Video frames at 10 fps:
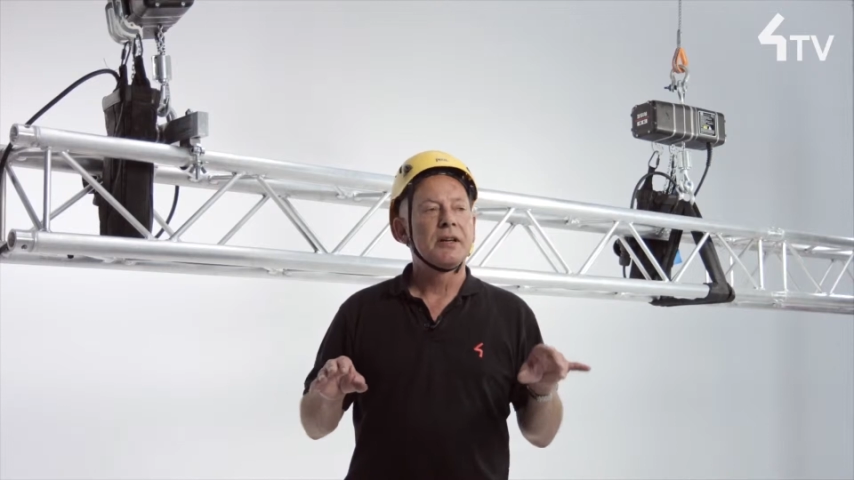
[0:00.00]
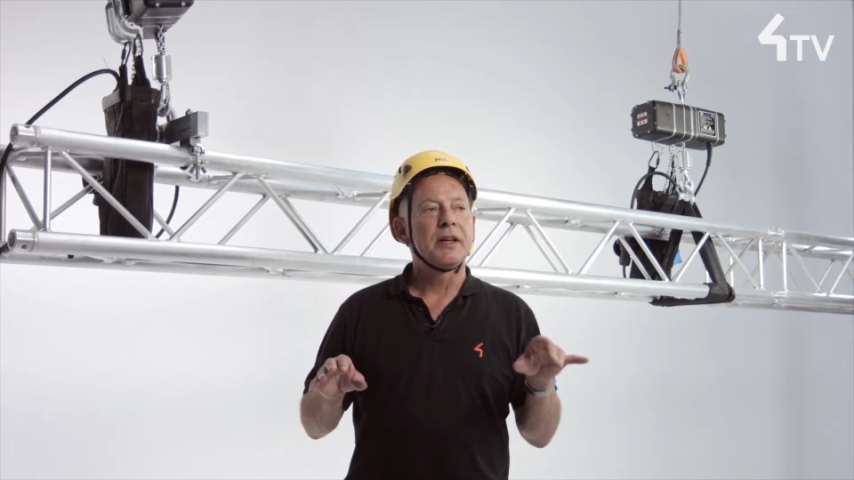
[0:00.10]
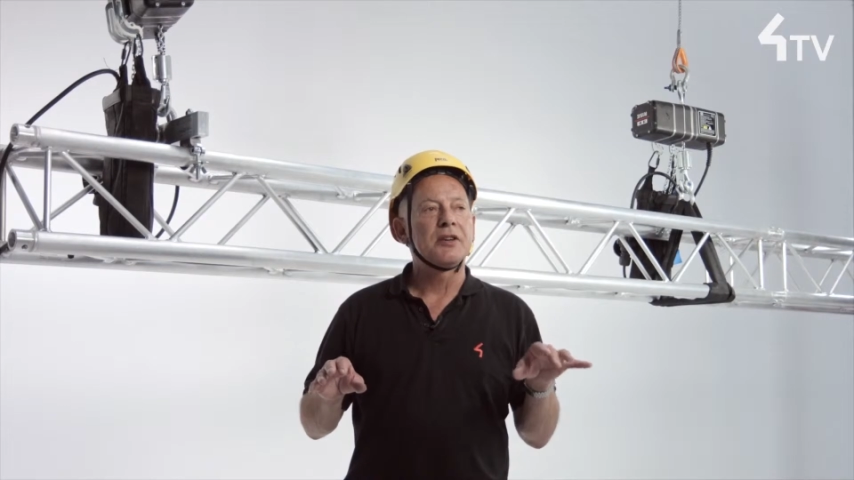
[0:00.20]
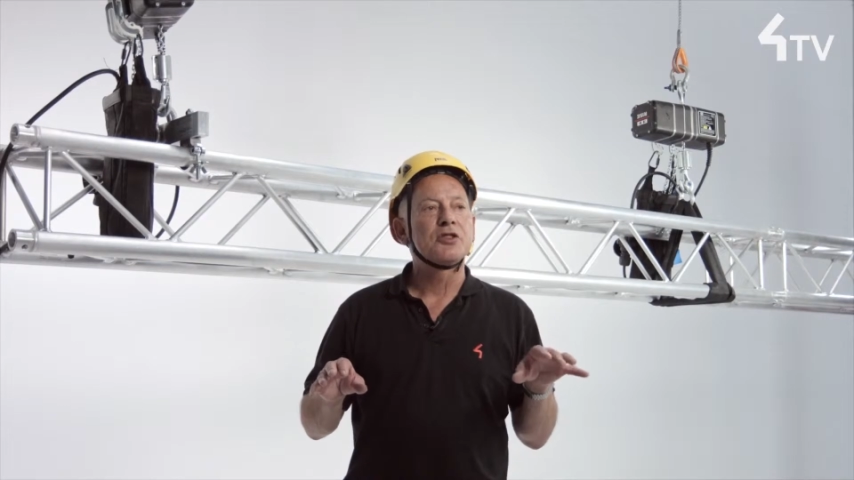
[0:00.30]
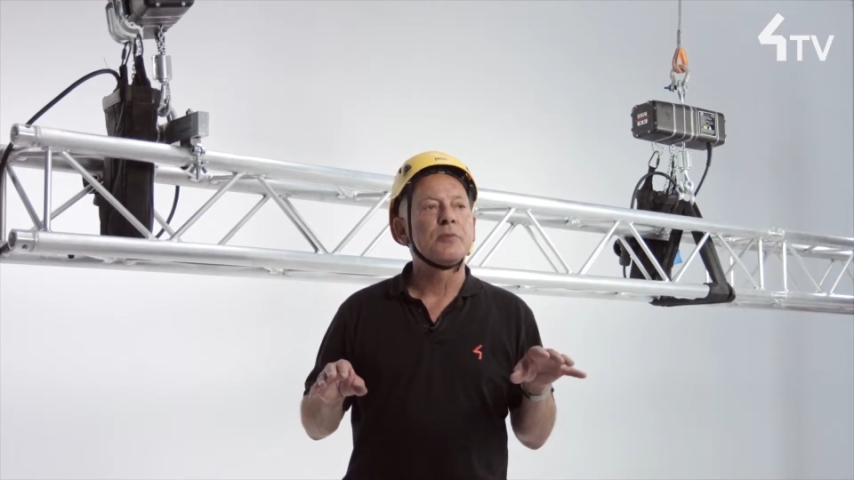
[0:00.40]

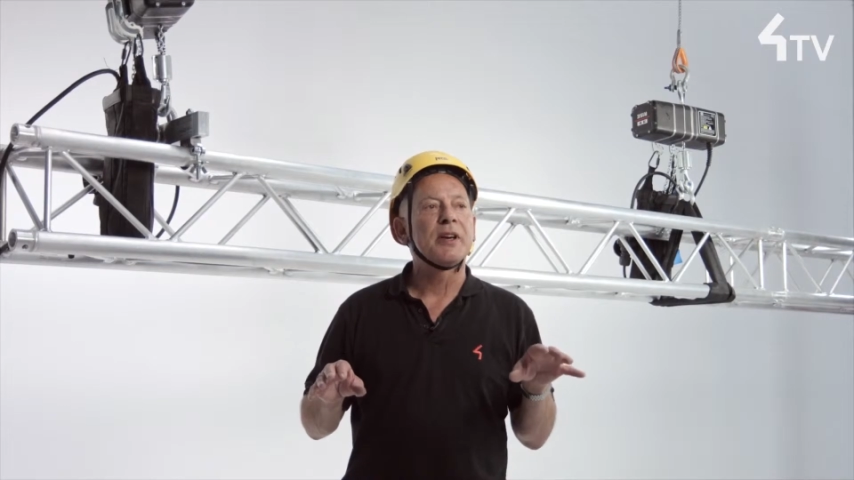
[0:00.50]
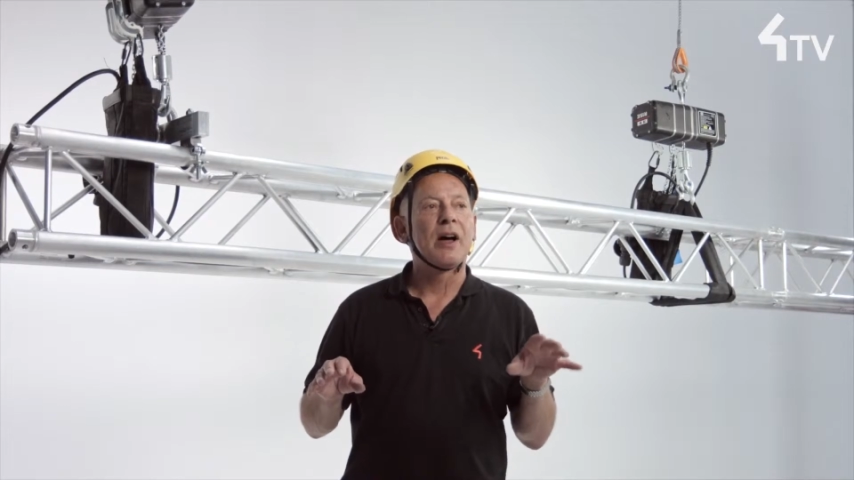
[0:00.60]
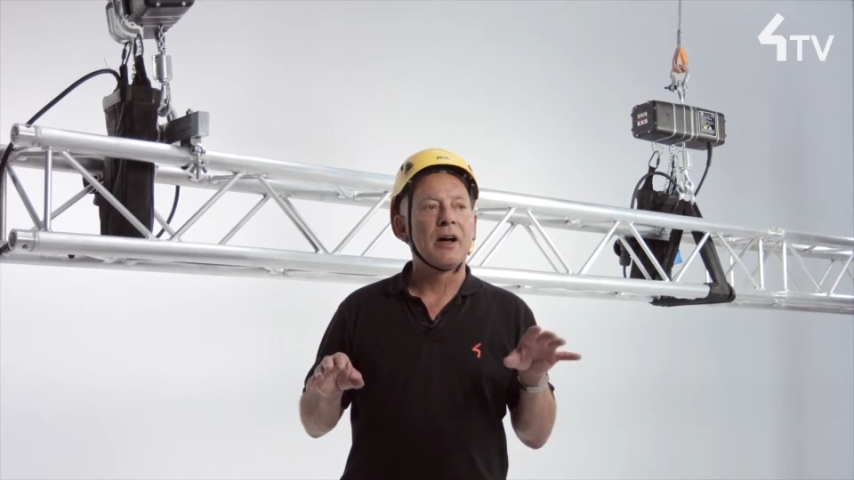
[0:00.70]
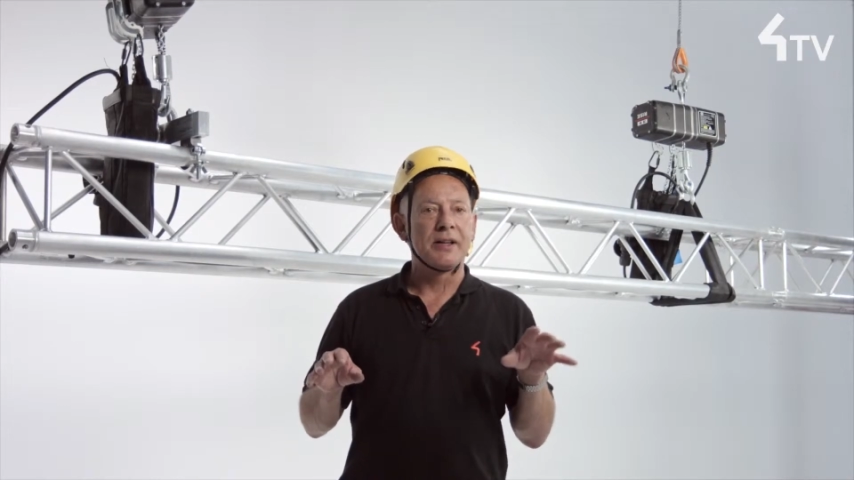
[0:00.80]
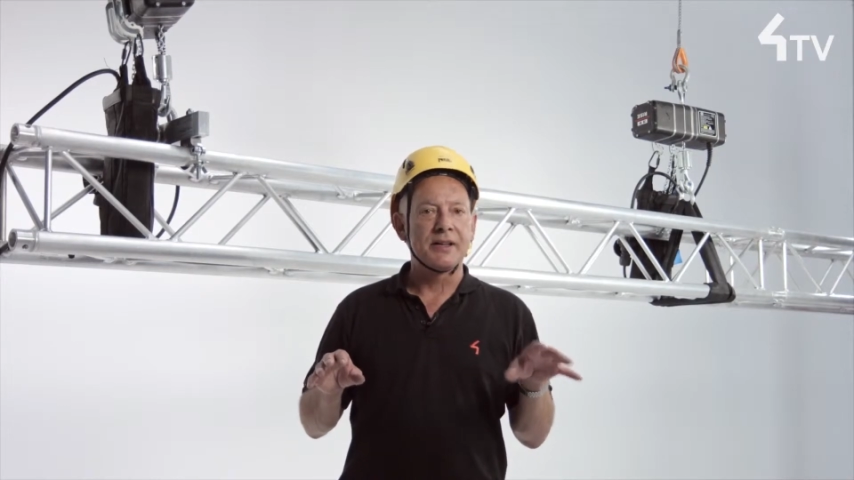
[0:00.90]
need to be
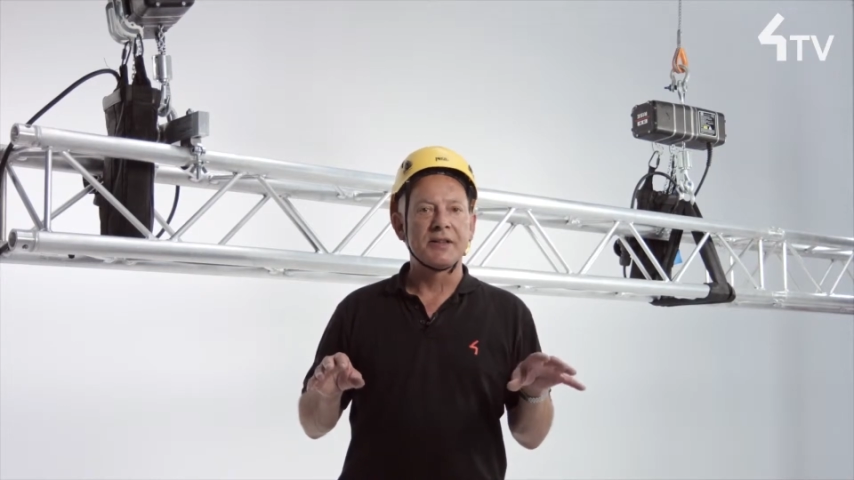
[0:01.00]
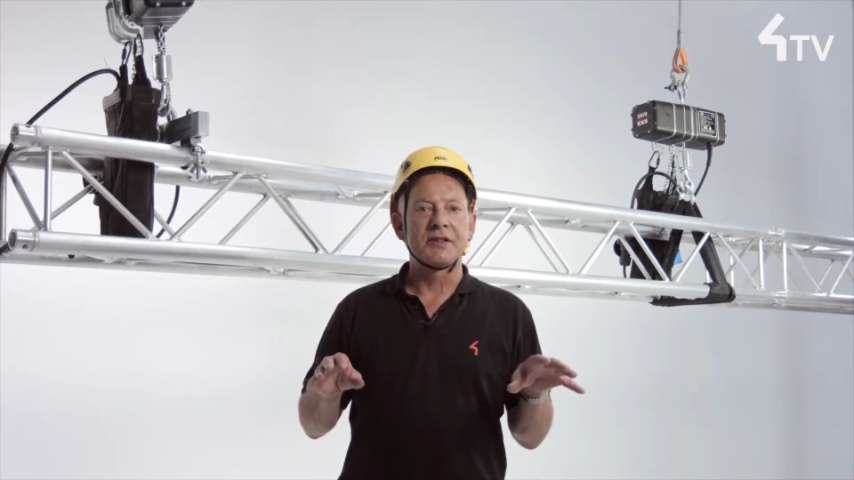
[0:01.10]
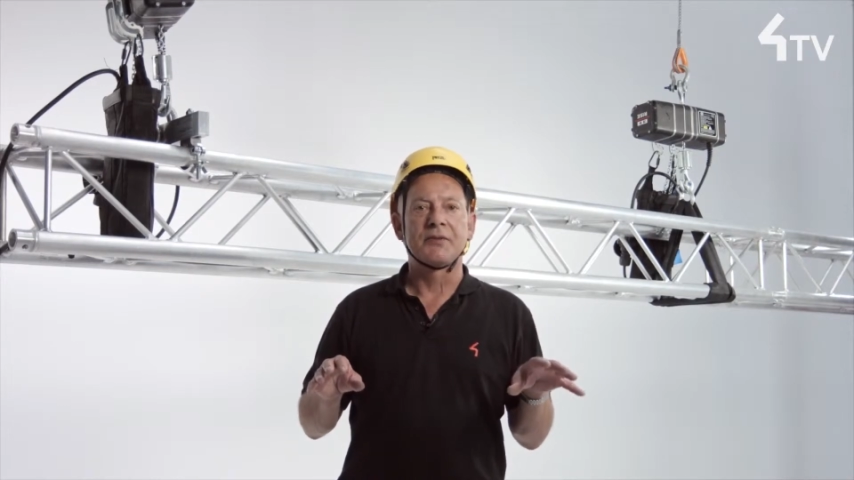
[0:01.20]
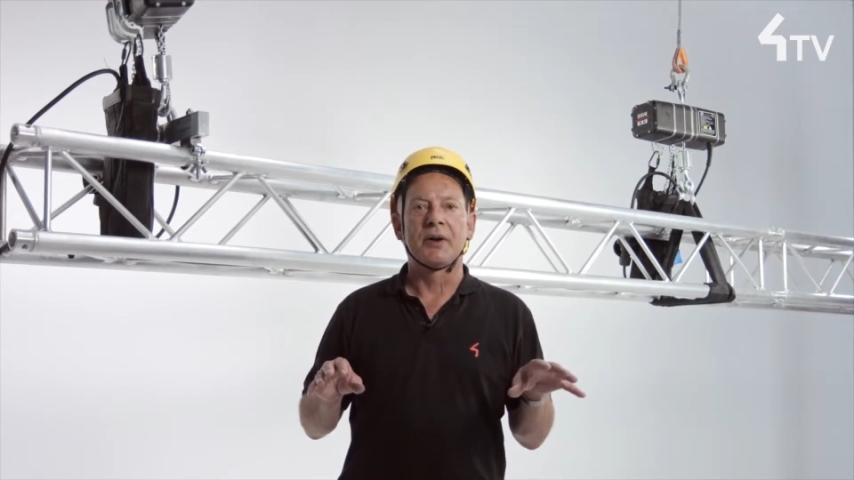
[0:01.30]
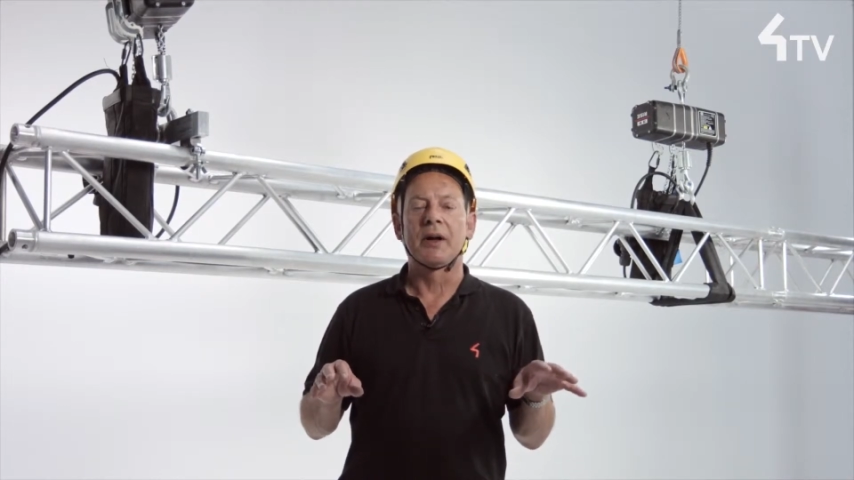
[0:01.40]

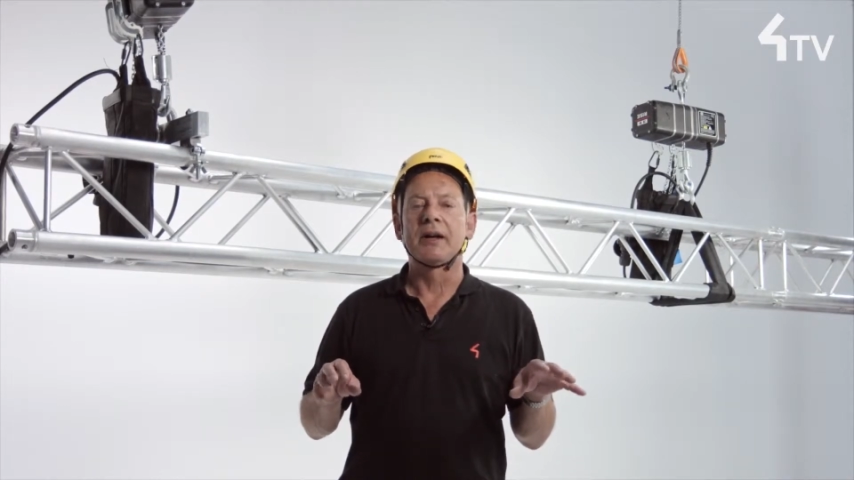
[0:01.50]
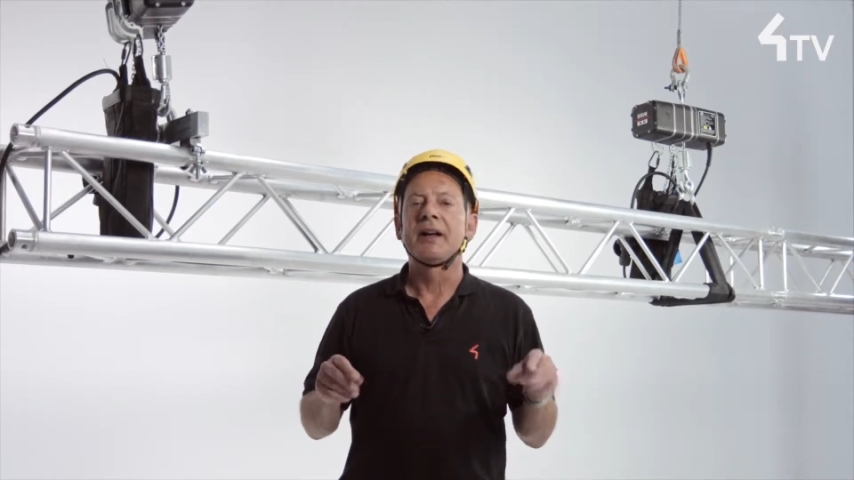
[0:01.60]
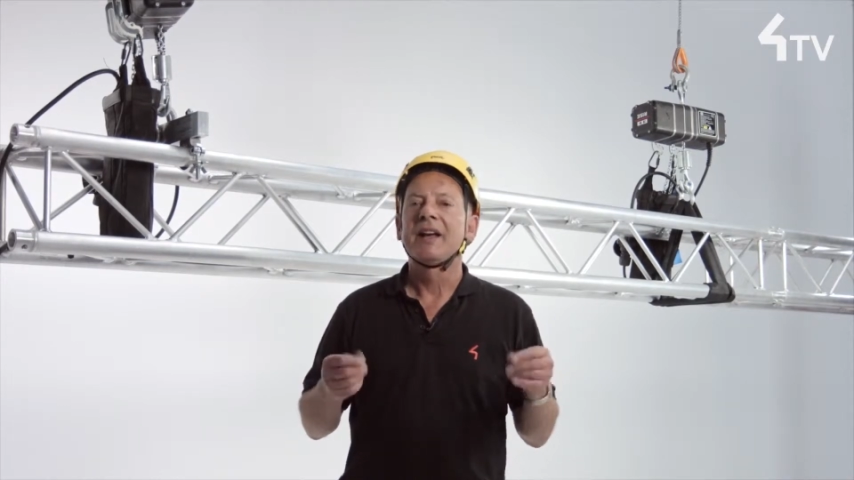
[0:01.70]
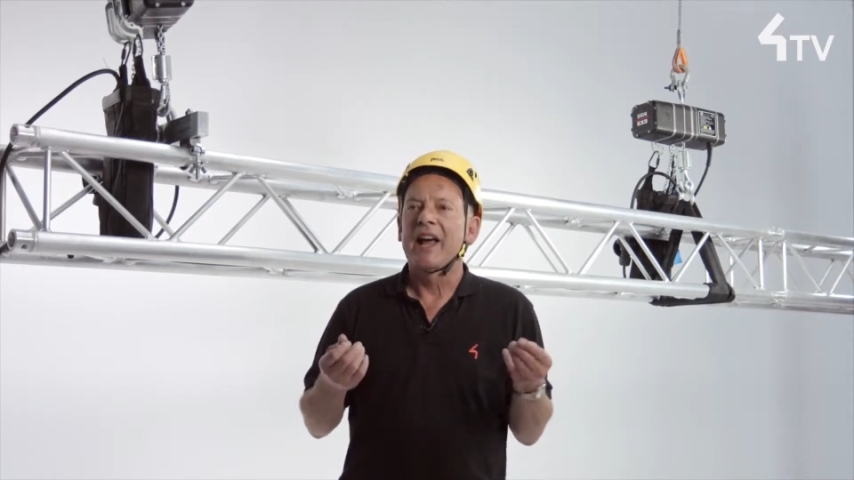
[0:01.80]
identified